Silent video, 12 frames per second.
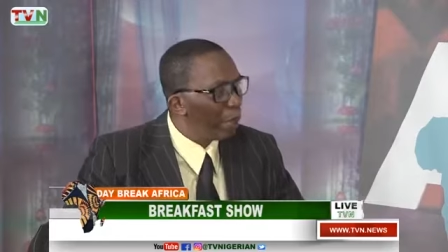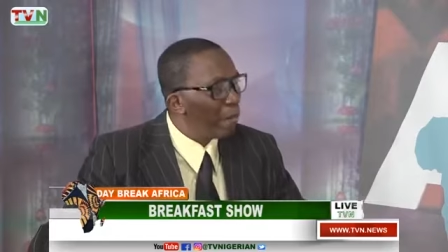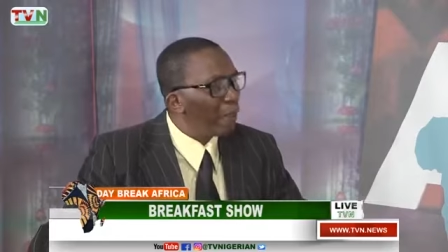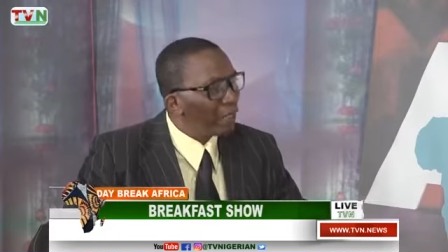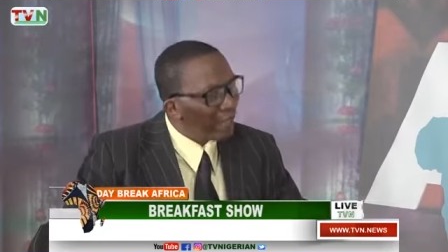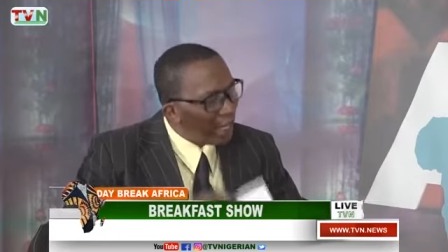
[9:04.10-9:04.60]

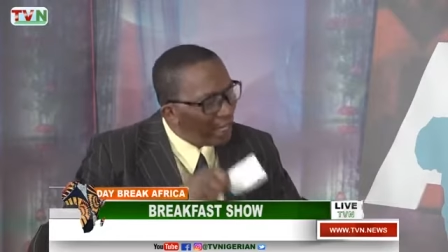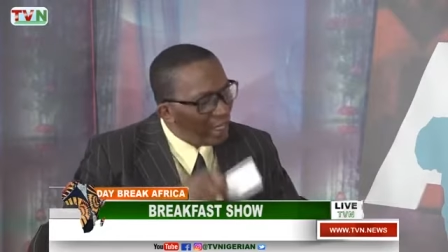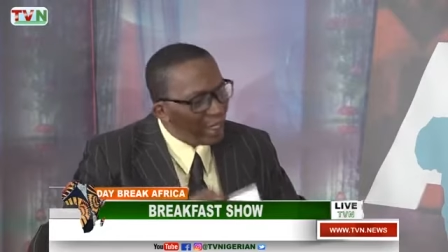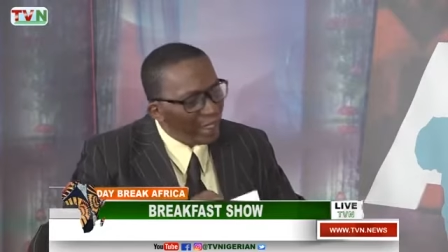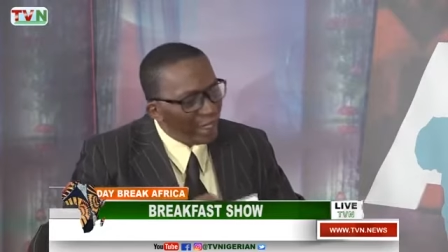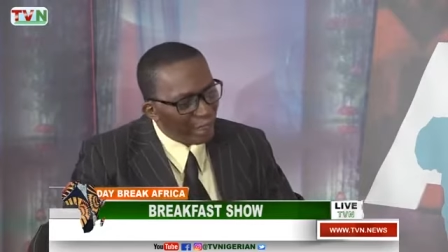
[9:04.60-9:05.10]
That
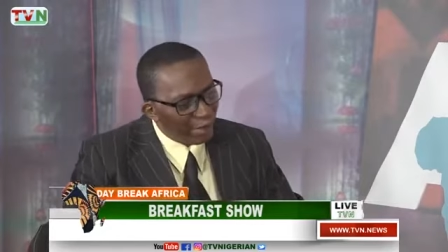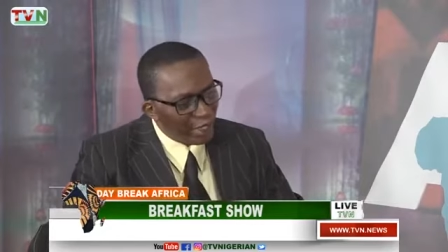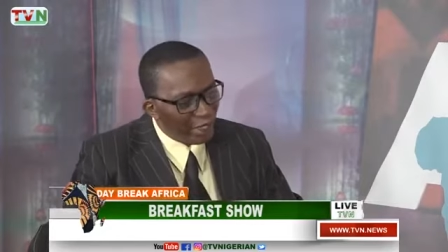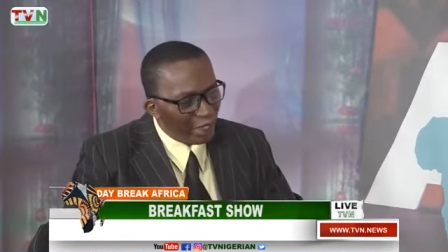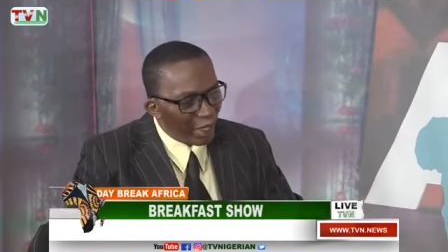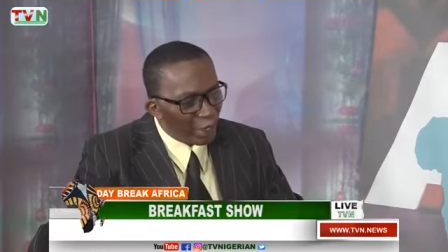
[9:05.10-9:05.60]
lady,
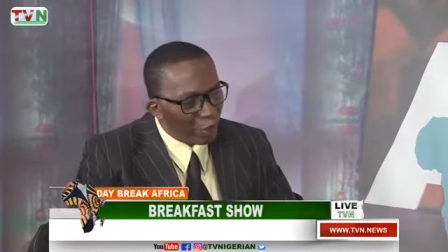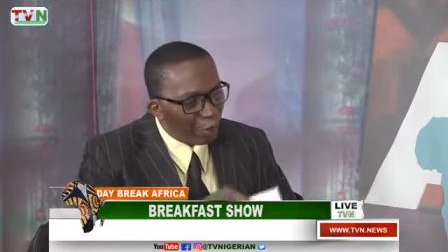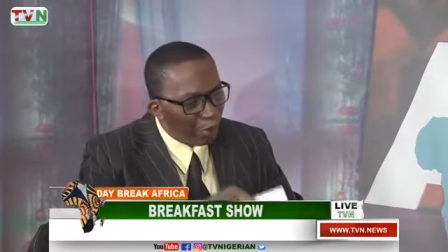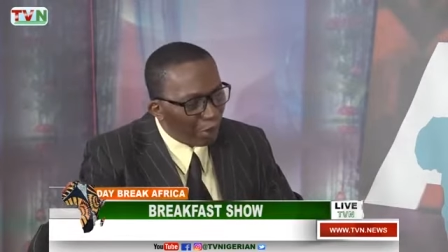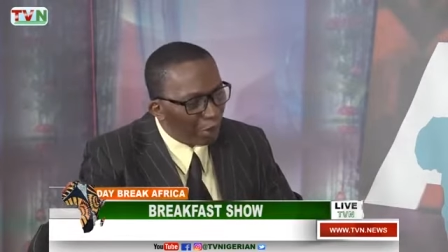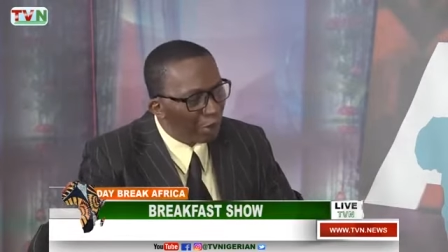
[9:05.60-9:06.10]
especially that
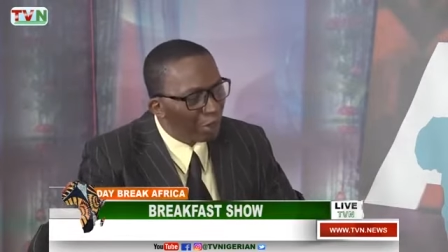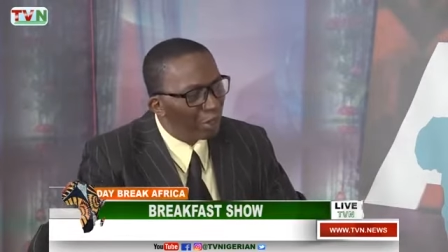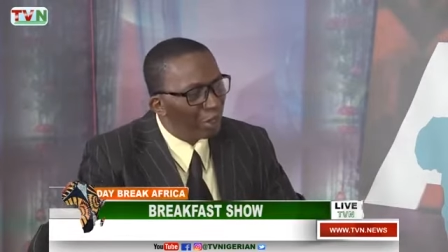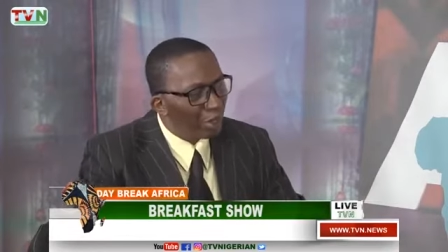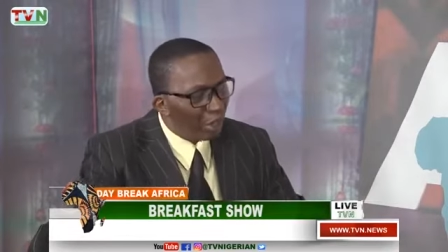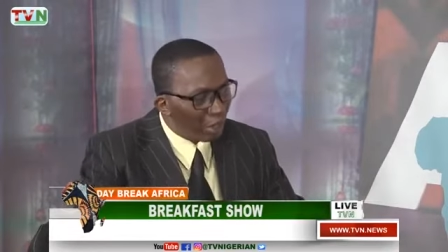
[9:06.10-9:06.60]
spoke
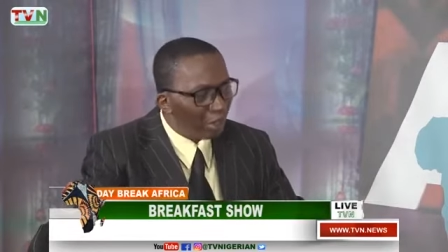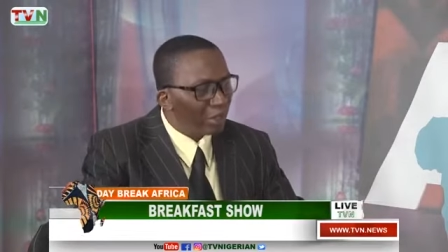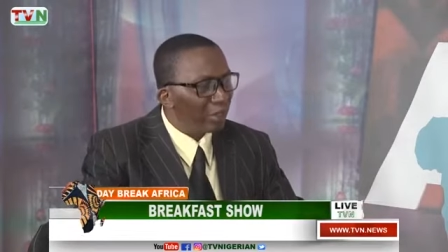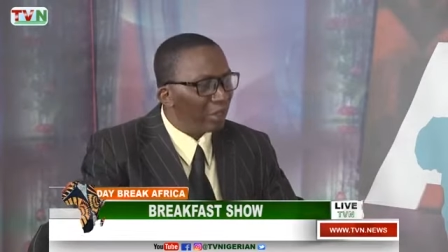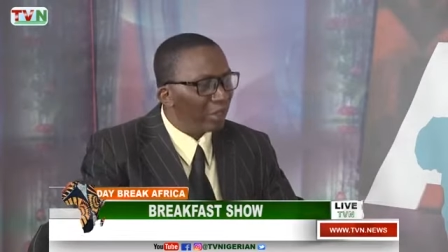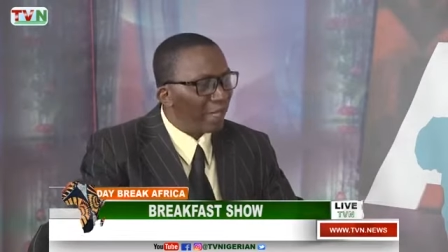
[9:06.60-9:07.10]

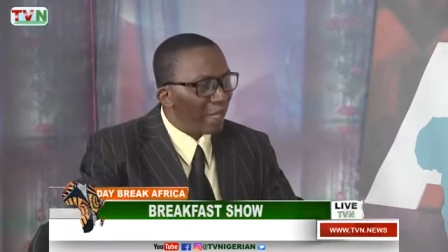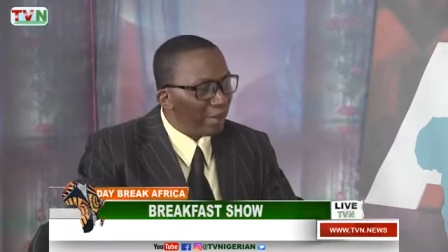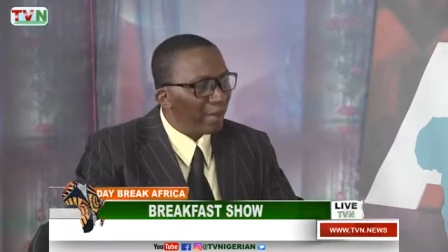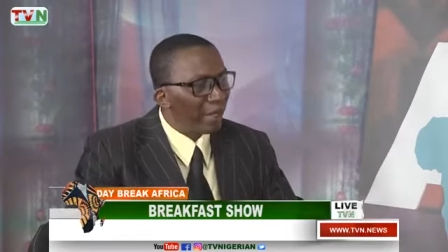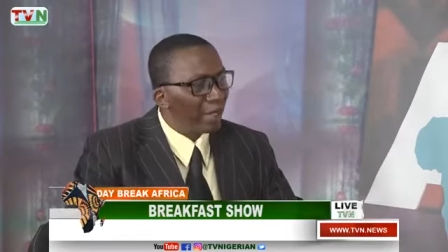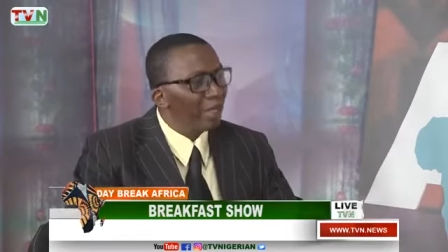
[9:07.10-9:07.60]
on, on
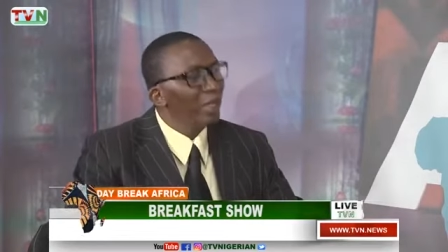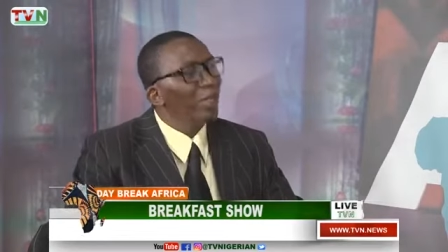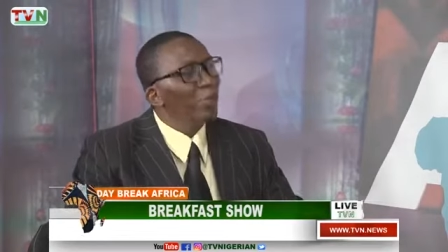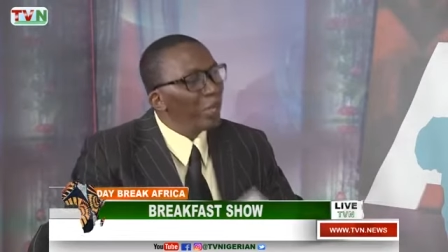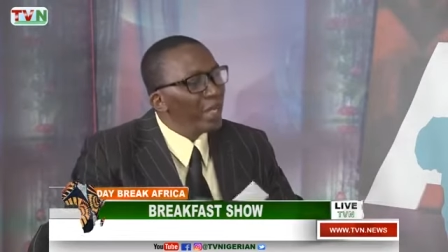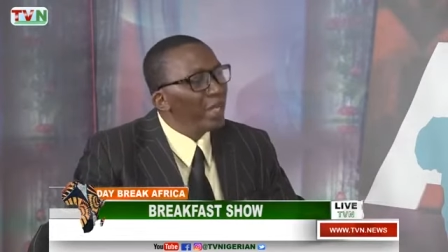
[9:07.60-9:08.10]
camera,
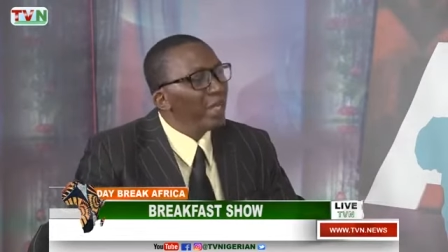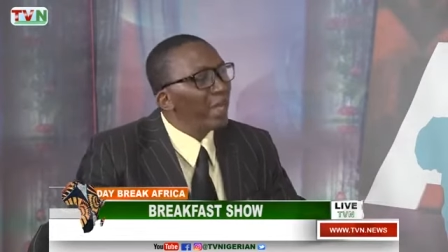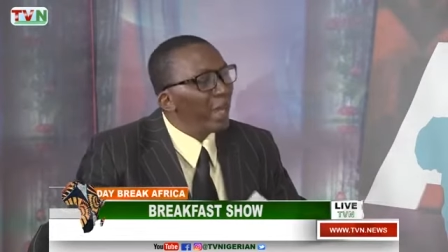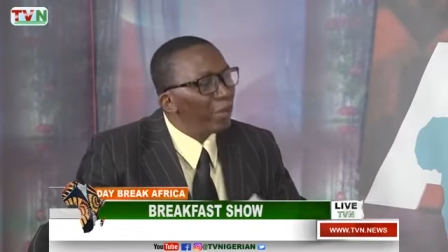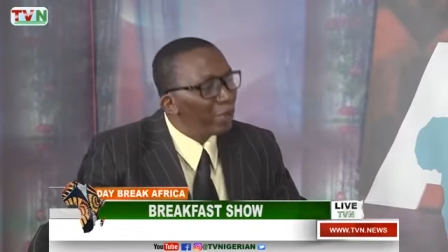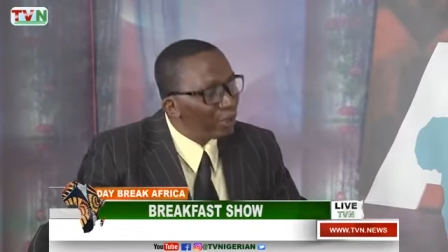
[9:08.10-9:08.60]
we
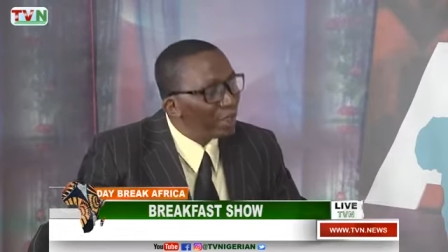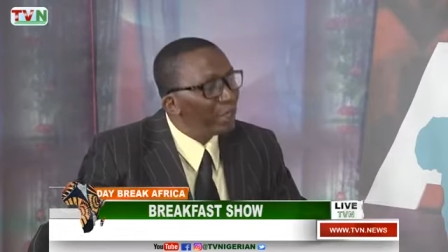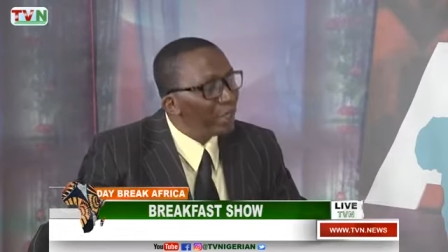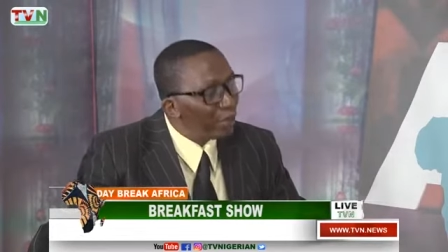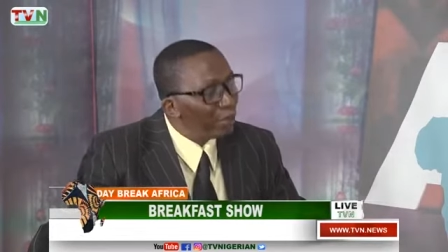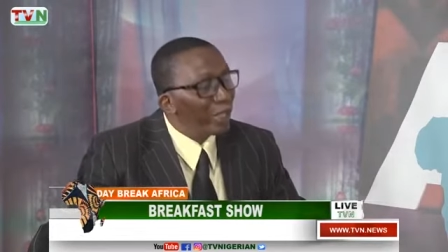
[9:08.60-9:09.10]
have
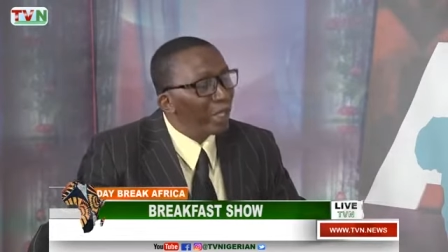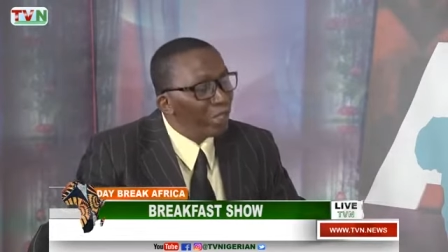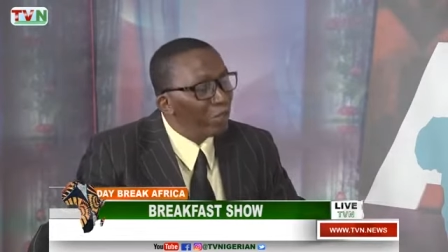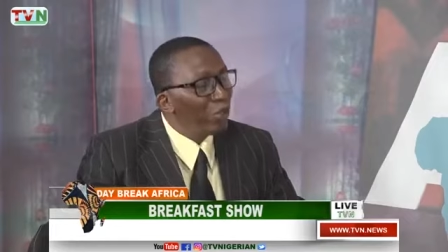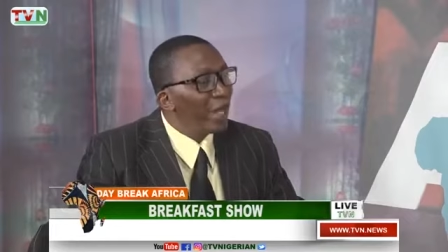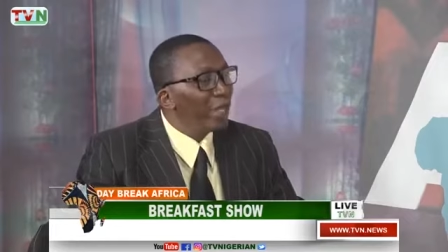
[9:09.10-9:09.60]
said, okay,
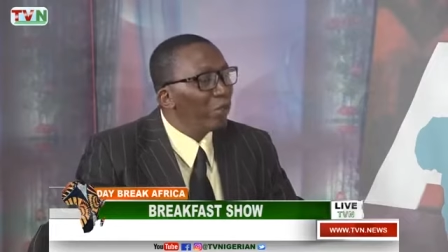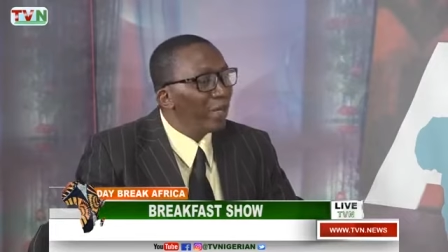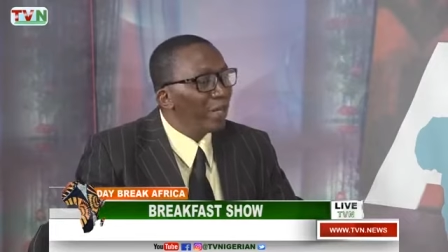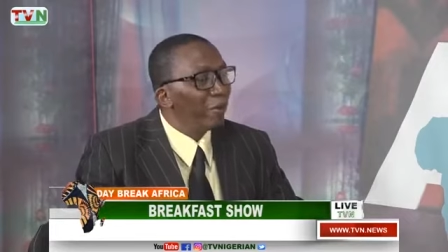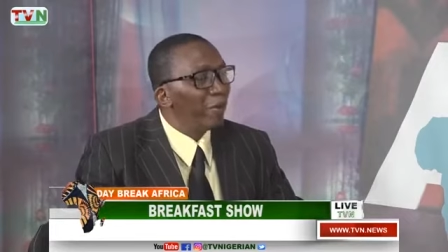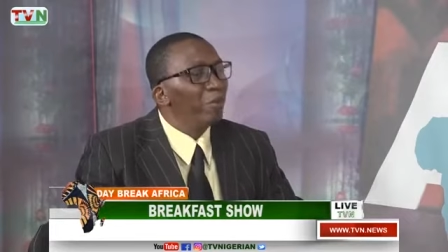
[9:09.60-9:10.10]
you were the one
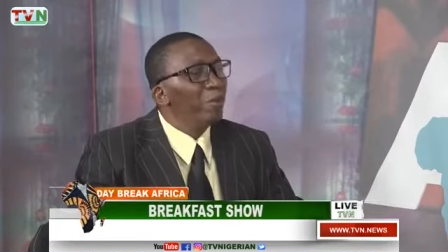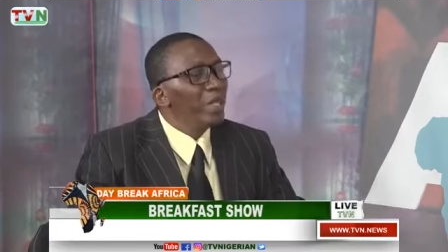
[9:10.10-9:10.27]
involved.